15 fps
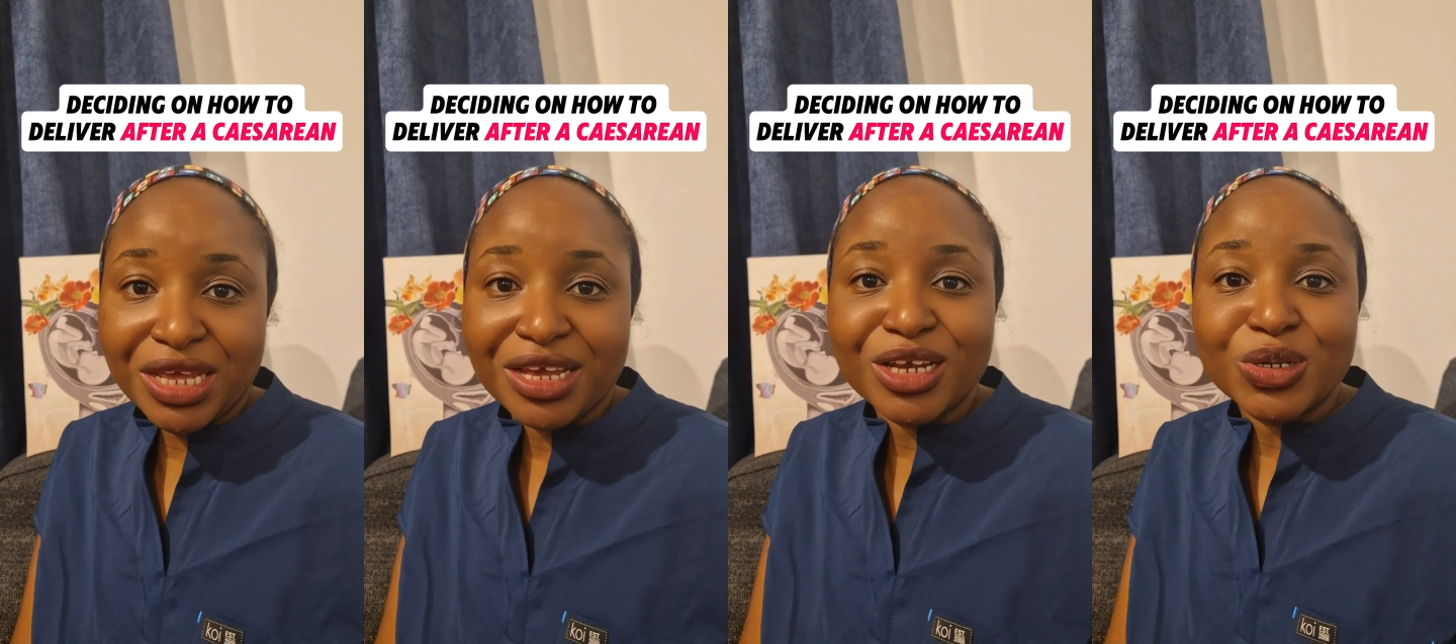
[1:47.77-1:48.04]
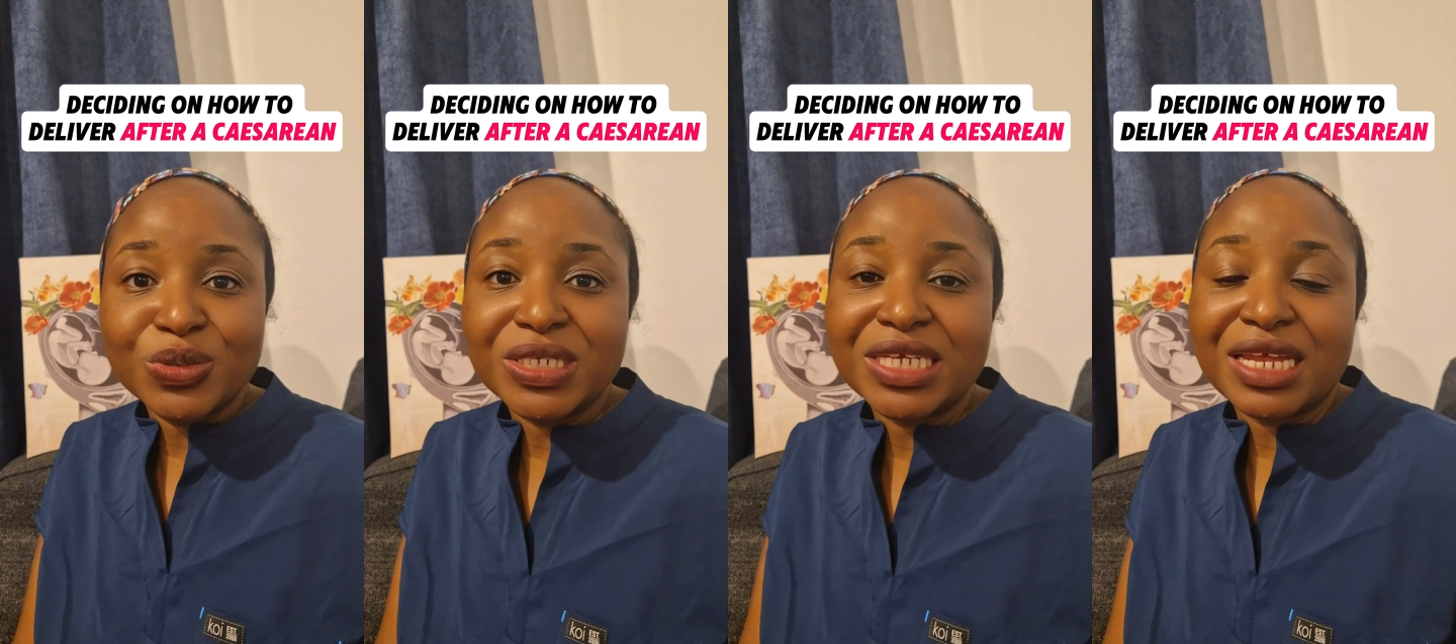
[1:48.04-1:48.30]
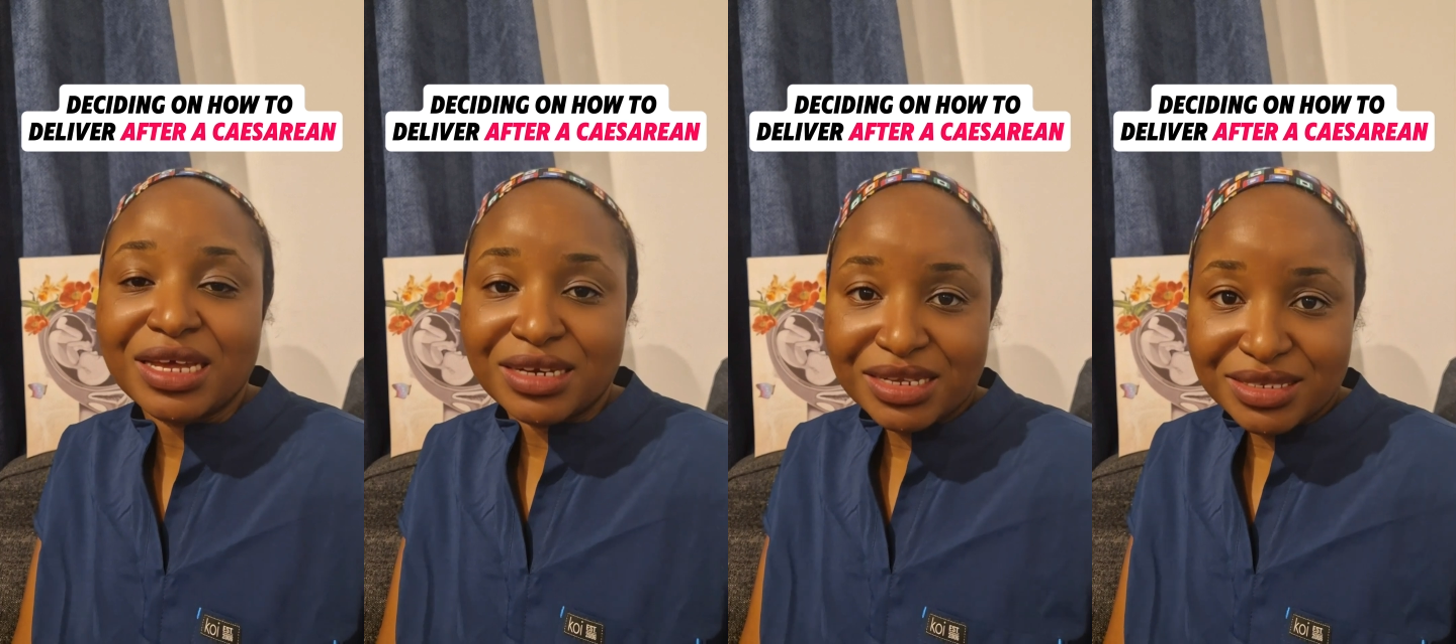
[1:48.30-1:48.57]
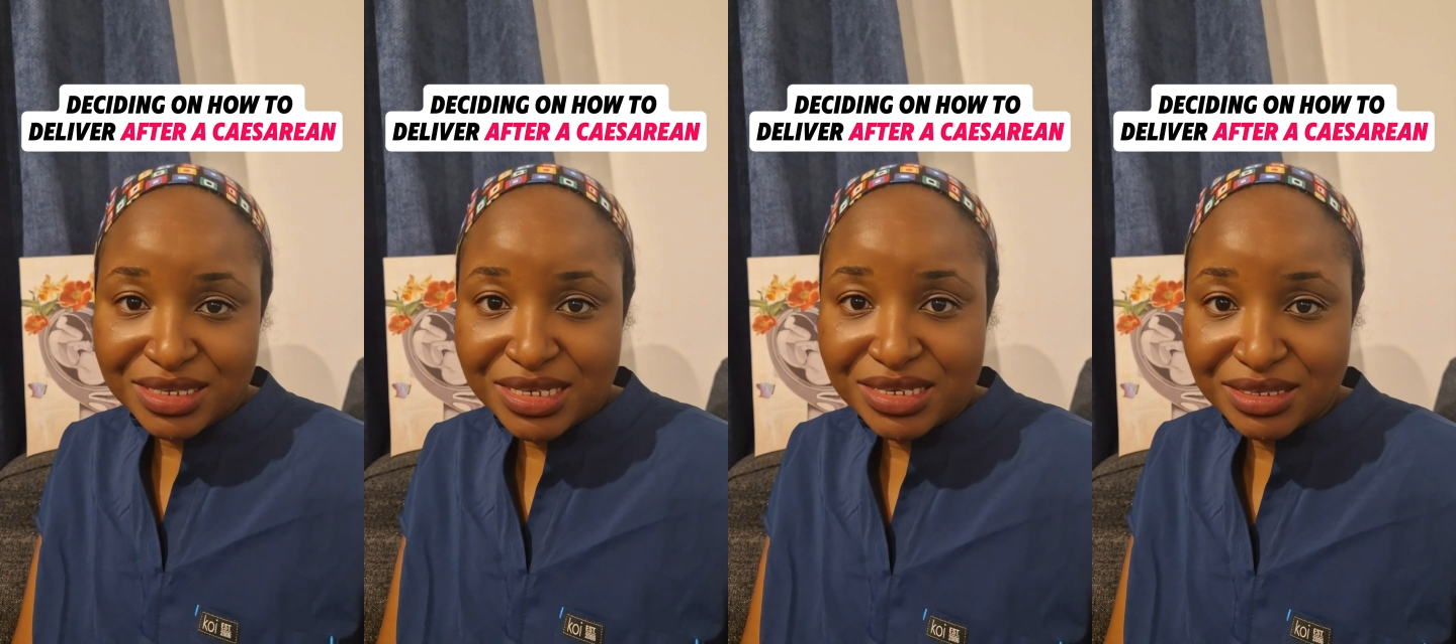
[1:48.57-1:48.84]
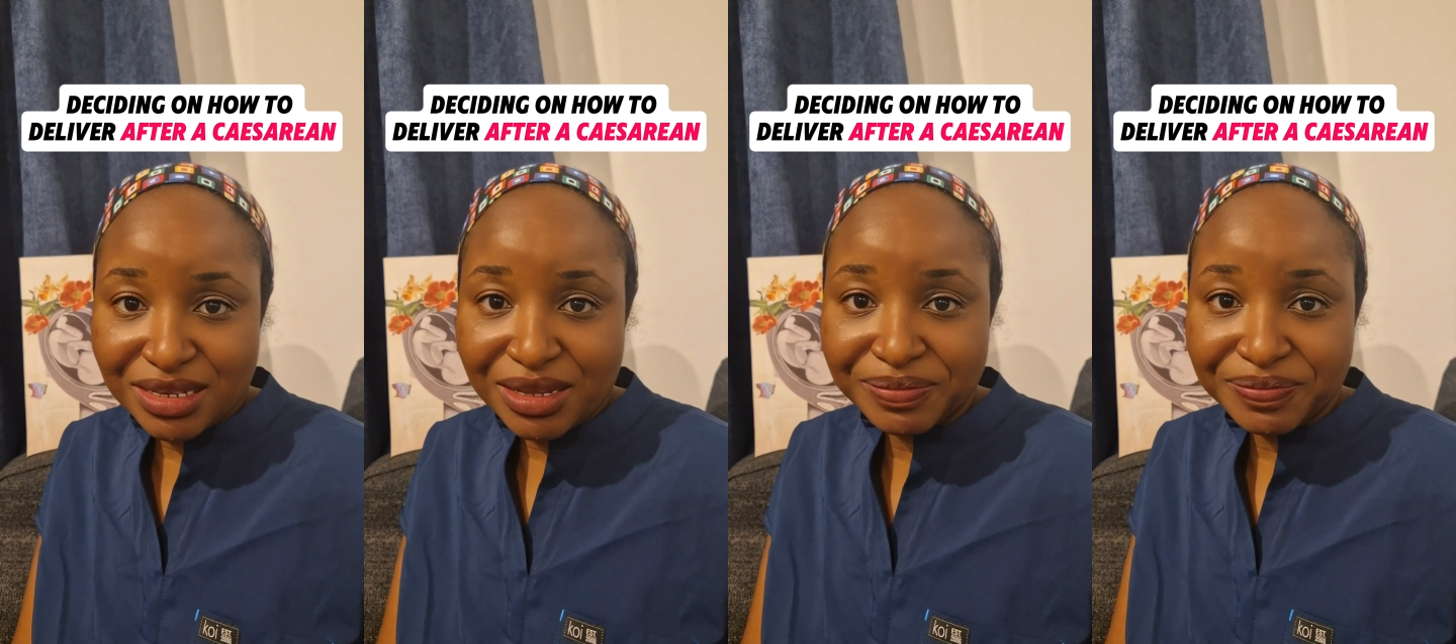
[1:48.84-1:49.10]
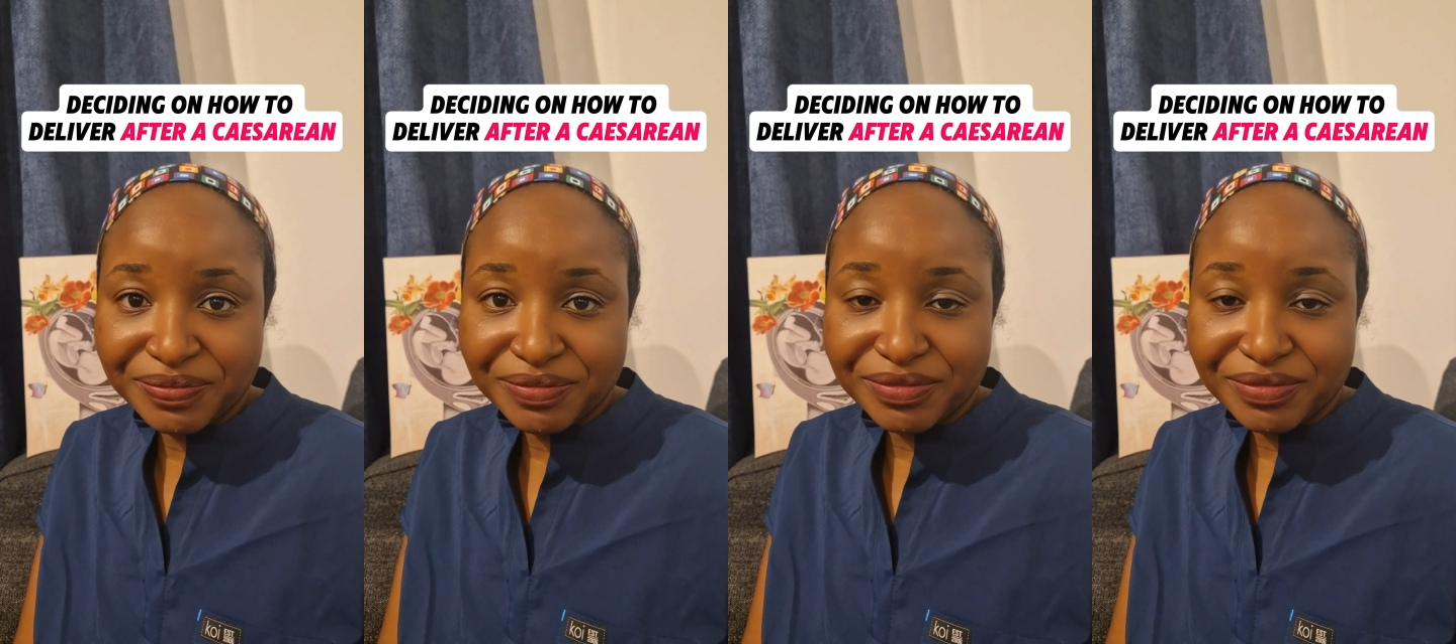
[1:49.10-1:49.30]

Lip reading: including anesthesia.